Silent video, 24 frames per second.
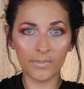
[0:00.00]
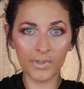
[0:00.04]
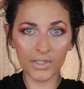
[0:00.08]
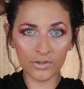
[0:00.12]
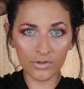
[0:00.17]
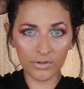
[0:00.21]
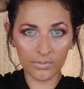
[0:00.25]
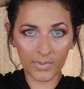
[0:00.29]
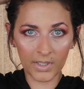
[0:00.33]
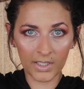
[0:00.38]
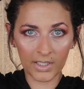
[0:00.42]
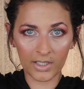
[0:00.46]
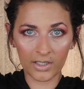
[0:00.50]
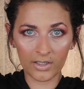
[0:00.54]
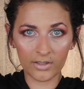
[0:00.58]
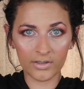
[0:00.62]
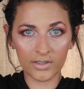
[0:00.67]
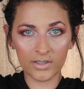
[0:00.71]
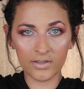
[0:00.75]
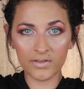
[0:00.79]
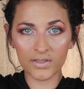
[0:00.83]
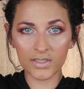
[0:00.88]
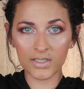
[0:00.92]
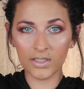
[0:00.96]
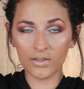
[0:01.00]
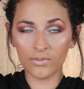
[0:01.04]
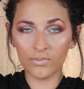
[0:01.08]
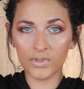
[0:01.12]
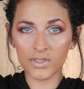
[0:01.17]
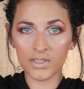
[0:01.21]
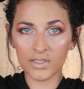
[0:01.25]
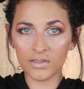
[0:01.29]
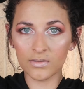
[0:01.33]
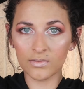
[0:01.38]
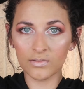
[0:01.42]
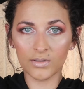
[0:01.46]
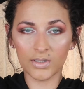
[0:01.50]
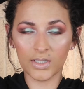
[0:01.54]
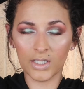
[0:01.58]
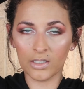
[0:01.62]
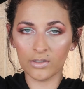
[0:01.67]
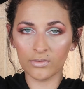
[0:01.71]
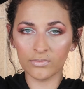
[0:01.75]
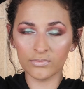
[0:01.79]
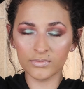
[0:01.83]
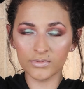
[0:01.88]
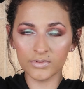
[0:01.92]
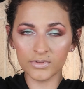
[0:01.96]
I thought about doing my hair, and then I was like,
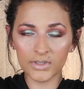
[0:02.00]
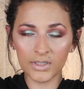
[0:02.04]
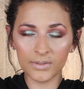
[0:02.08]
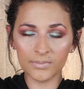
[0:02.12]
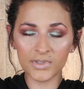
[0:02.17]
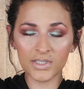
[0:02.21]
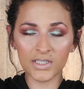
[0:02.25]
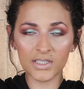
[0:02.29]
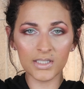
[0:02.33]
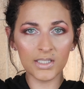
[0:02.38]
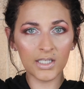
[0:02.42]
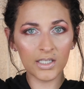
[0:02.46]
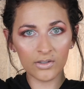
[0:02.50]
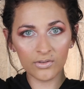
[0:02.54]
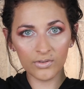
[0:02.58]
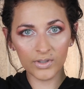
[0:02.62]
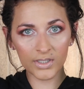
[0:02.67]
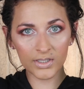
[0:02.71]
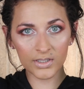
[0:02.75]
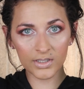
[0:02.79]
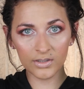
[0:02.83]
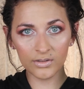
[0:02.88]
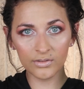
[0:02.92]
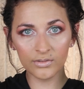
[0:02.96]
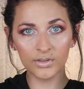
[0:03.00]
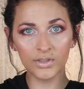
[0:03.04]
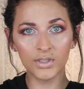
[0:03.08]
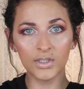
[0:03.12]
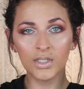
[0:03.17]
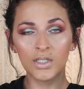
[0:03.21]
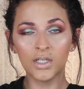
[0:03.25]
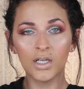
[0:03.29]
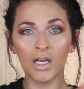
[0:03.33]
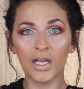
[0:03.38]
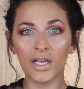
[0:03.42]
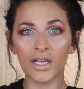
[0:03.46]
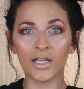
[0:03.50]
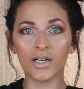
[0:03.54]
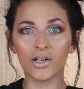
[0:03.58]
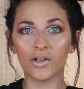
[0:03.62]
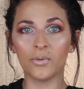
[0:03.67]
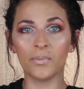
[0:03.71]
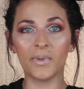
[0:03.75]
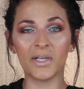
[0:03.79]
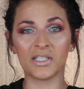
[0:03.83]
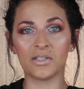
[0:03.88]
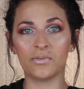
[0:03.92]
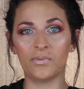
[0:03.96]
no, I'm just not going to.
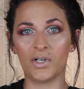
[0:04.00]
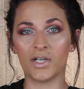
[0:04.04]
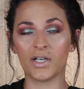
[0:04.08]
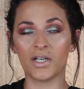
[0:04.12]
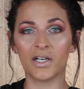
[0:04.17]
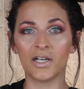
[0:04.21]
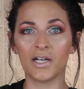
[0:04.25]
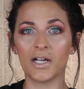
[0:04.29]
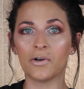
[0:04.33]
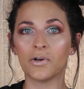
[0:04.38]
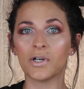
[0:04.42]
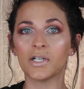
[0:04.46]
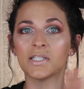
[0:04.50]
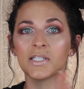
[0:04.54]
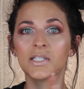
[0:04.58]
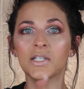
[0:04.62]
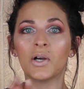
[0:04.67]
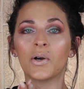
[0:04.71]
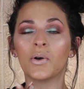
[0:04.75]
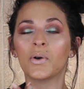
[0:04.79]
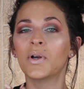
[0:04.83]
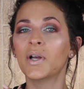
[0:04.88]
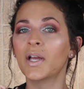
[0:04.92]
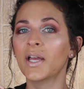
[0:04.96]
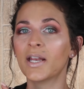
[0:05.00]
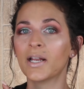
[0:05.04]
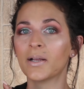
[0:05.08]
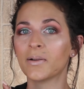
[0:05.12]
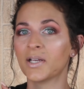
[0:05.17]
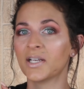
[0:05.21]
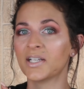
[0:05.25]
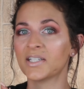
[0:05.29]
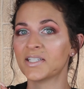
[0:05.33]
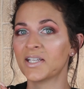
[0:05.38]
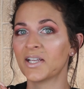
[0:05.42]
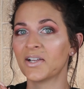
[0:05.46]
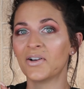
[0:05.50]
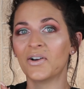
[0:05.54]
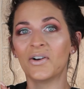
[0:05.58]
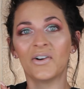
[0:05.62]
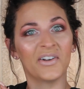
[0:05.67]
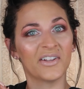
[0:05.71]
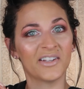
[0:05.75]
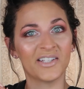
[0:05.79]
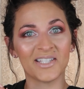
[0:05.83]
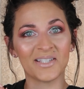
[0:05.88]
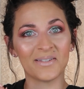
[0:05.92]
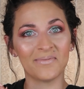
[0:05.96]
I gotta go back to work in an hour. So, and I'm gonna
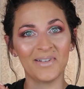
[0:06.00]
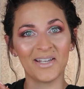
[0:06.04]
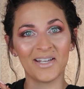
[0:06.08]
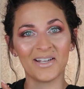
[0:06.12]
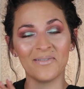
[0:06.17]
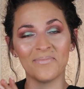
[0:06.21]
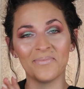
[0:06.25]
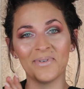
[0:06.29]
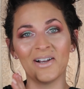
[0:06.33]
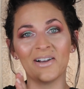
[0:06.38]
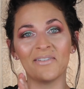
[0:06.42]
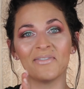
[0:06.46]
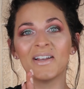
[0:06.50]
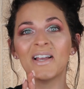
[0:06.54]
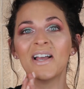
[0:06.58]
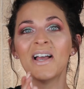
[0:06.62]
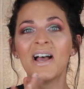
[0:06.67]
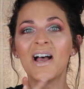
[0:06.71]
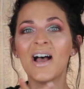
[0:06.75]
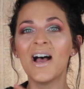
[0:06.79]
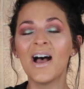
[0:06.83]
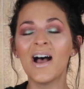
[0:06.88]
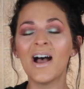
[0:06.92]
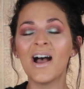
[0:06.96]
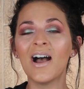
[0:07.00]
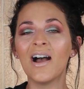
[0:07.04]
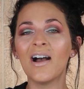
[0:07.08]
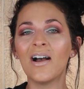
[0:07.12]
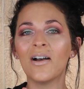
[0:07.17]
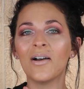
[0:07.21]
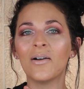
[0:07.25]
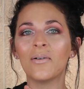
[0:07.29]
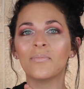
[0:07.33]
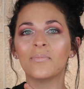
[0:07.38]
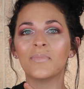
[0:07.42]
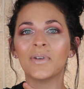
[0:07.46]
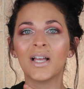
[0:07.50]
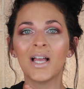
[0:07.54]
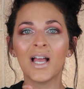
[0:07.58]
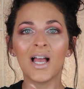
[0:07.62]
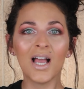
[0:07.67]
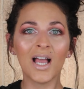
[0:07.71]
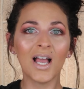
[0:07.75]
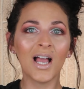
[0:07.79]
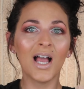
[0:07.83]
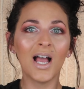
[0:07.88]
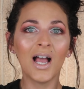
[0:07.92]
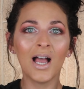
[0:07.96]
take all this makeup off.
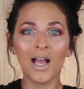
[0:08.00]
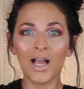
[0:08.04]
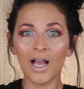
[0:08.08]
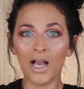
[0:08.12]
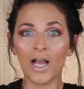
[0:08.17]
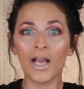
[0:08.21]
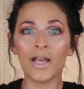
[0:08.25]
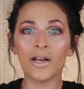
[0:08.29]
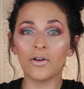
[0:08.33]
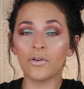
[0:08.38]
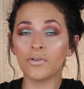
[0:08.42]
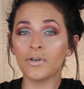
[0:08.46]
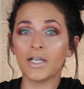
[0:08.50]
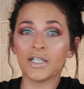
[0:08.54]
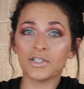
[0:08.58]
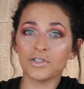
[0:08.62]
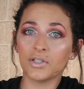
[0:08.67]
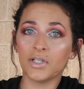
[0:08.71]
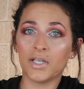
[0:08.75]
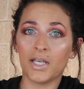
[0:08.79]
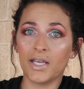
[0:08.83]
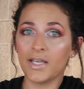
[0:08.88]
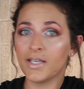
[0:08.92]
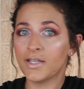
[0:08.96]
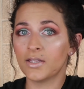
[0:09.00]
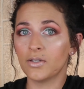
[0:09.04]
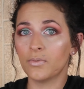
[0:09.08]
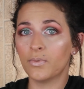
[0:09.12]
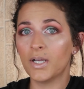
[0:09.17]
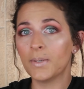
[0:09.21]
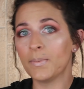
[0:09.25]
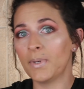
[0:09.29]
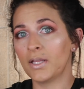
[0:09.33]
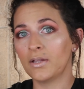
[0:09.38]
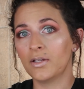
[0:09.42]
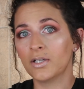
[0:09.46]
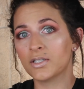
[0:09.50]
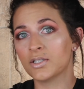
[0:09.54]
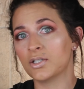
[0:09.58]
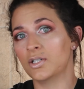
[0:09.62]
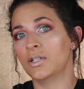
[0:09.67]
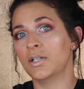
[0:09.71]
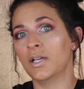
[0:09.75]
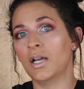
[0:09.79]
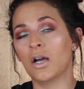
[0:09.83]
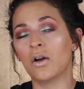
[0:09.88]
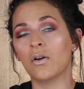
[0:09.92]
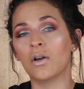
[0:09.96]
I don't actually hate the way my
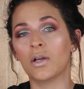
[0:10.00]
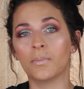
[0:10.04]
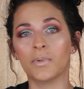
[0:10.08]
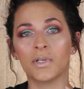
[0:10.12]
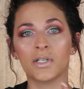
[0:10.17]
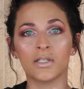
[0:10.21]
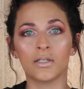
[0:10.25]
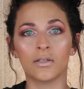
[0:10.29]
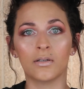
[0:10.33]
look turned out.